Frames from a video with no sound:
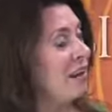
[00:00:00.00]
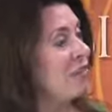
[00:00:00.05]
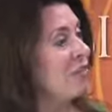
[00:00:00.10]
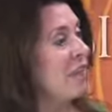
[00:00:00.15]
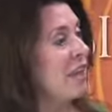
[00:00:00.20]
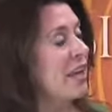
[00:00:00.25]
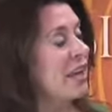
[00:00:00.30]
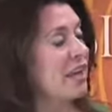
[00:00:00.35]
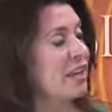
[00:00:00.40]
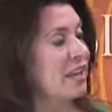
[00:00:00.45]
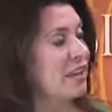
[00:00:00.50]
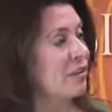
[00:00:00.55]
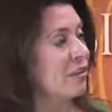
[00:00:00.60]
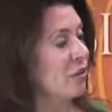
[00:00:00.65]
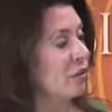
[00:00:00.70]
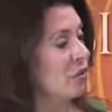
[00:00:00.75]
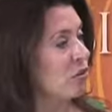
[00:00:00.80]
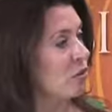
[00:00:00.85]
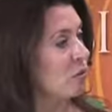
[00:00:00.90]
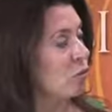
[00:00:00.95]
they can
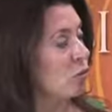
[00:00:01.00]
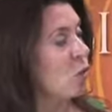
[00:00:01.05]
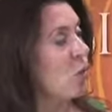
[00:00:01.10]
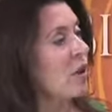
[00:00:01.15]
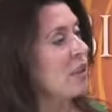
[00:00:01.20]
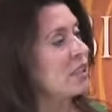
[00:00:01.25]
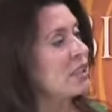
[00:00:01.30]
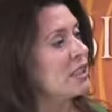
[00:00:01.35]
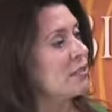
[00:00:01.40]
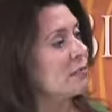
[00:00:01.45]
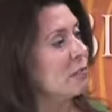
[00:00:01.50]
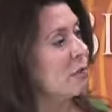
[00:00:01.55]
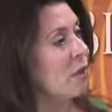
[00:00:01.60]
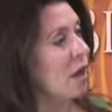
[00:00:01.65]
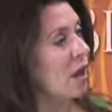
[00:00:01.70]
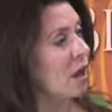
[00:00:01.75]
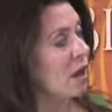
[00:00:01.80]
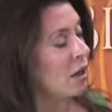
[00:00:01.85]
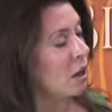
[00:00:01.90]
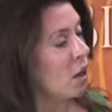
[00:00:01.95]
either request
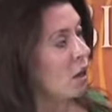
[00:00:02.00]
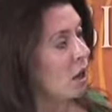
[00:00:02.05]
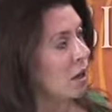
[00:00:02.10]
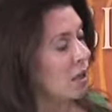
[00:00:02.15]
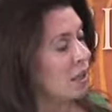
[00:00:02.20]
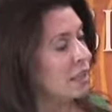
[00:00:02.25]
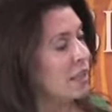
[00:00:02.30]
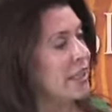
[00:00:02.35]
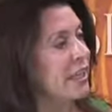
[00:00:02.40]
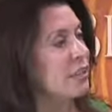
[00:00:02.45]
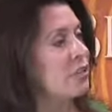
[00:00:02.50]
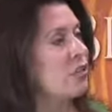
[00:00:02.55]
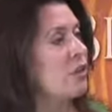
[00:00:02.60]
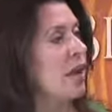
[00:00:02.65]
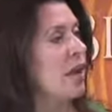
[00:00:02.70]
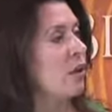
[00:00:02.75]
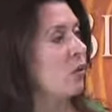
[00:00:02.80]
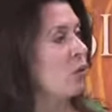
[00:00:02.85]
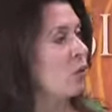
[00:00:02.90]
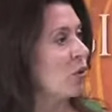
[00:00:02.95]
call on the
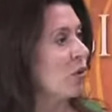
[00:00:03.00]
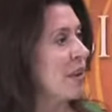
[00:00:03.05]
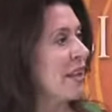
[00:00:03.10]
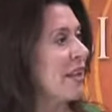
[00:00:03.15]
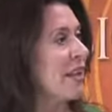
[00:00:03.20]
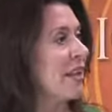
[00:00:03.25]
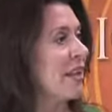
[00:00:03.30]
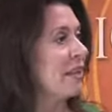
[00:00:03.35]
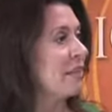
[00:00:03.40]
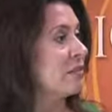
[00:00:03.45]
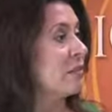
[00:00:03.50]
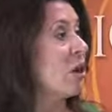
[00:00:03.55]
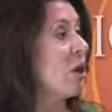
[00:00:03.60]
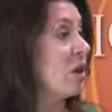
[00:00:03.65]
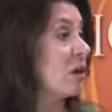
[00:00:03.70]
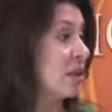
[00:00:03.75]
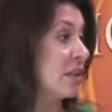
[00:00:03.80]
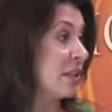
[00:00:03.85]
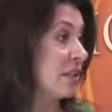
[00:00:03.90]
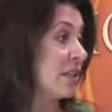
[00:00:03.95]
internet or they can call on